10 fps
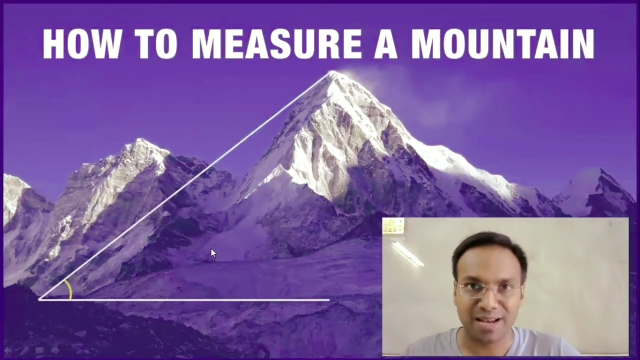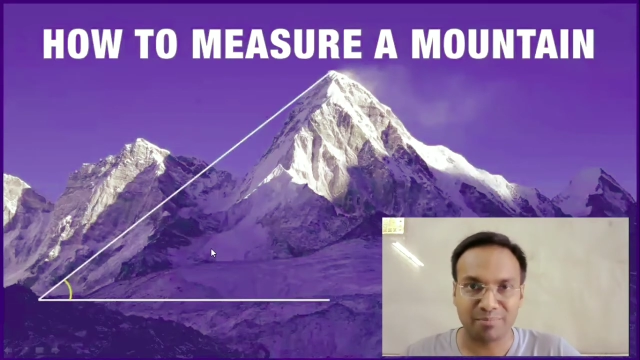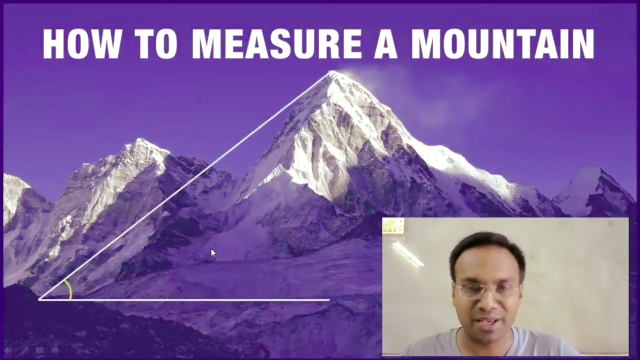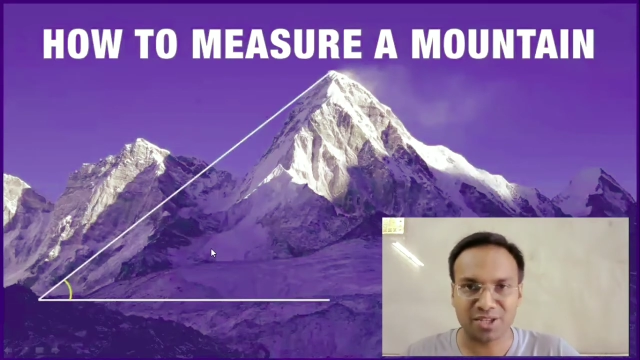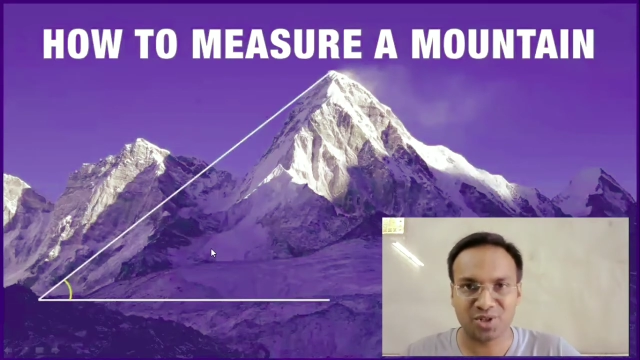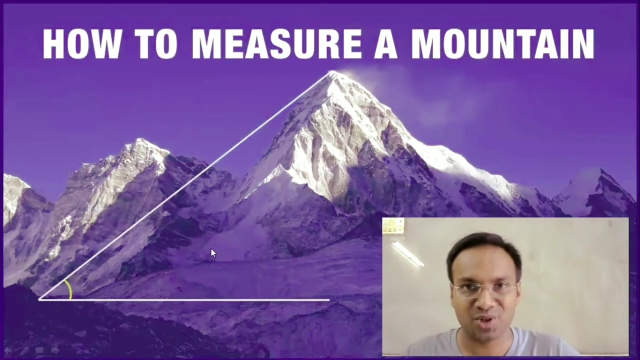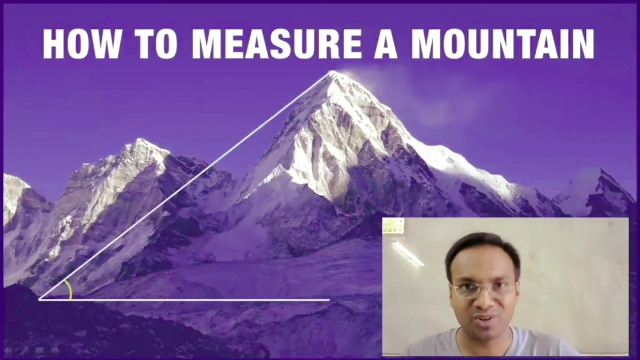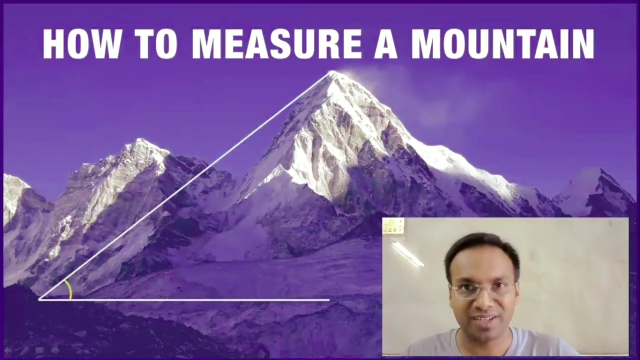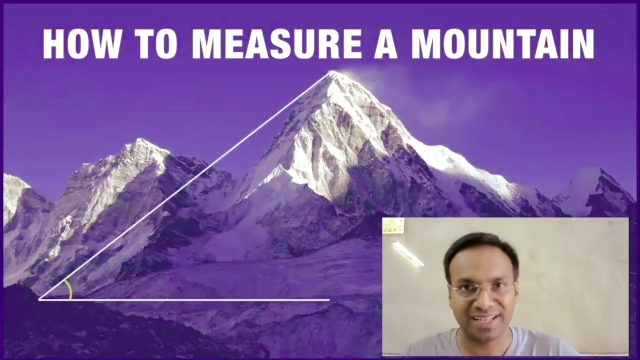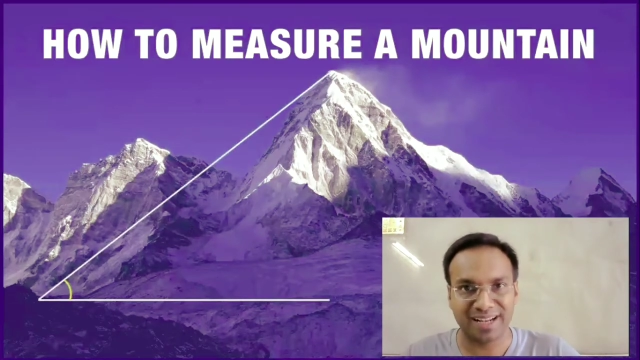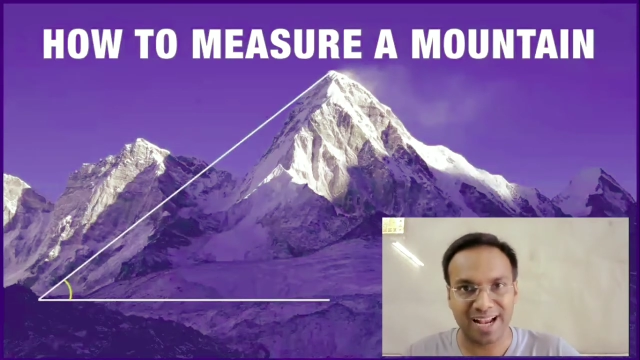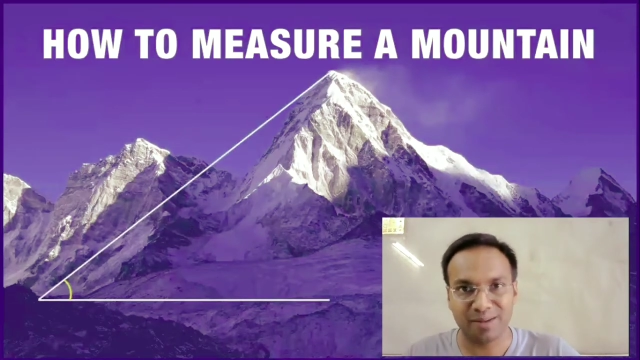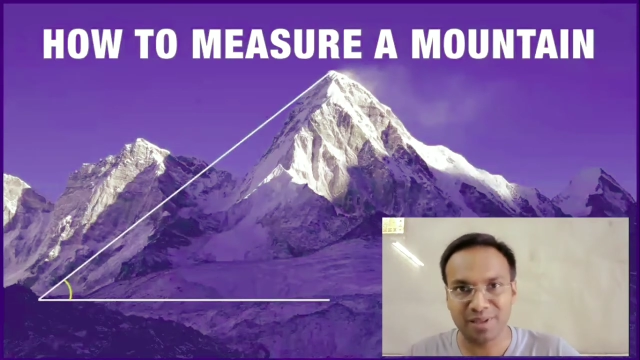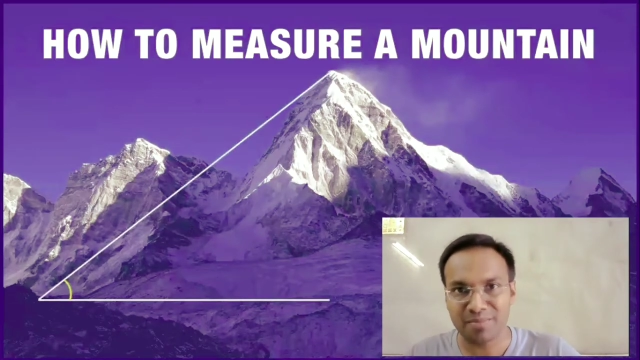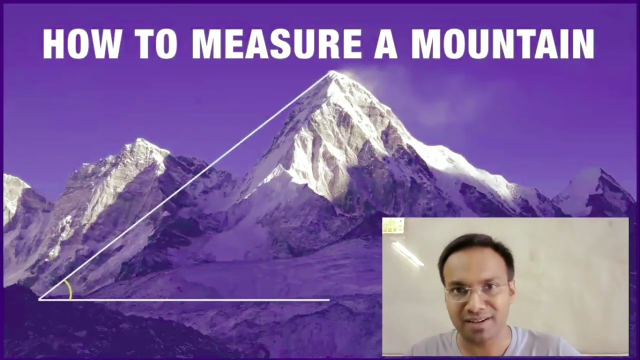I'll make sure that I'll
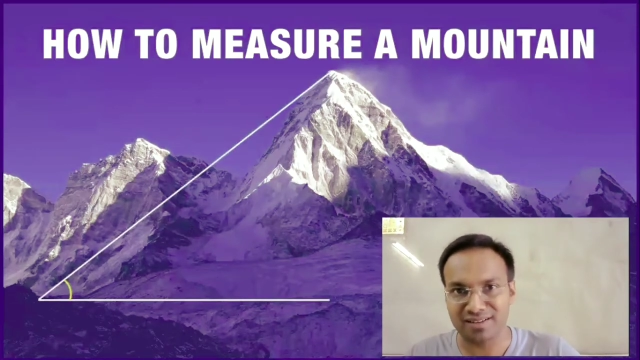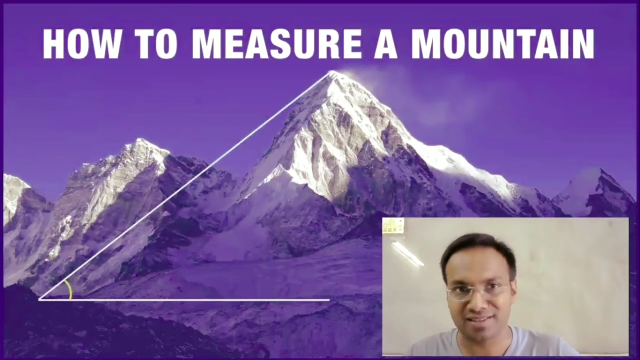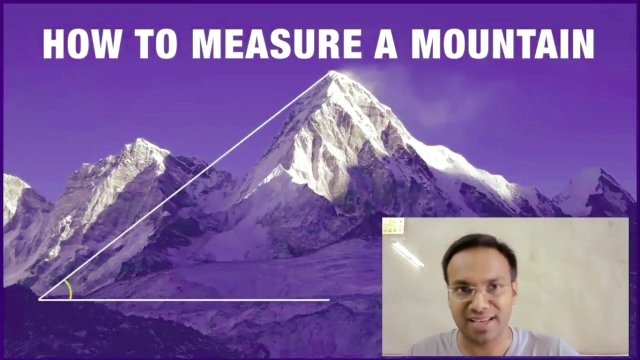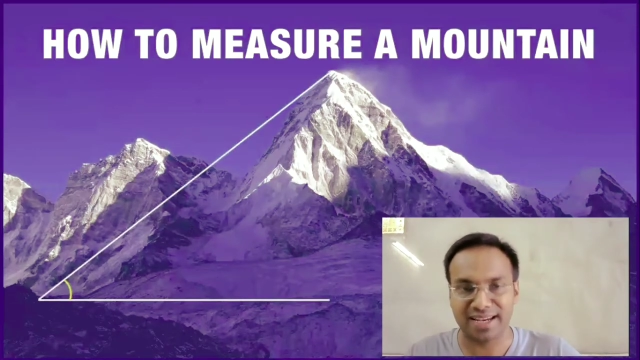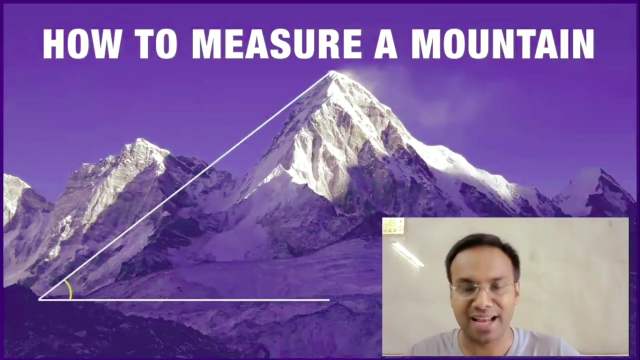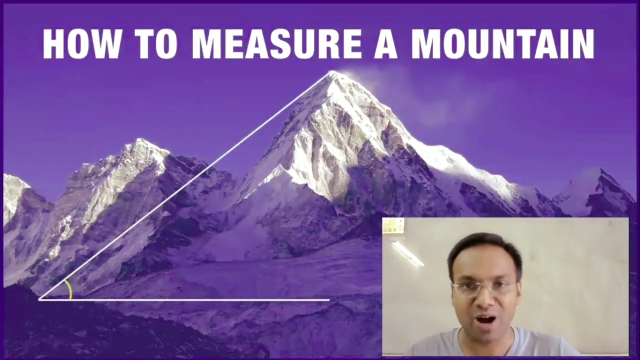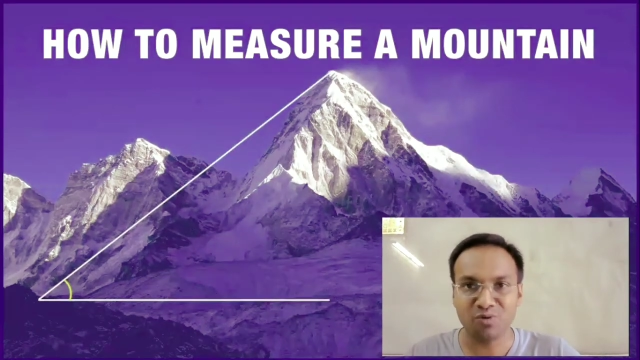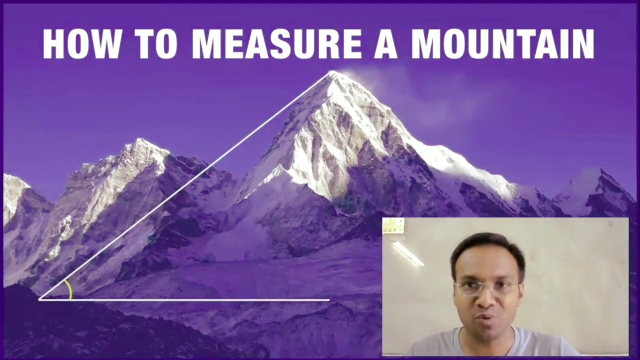help them understand how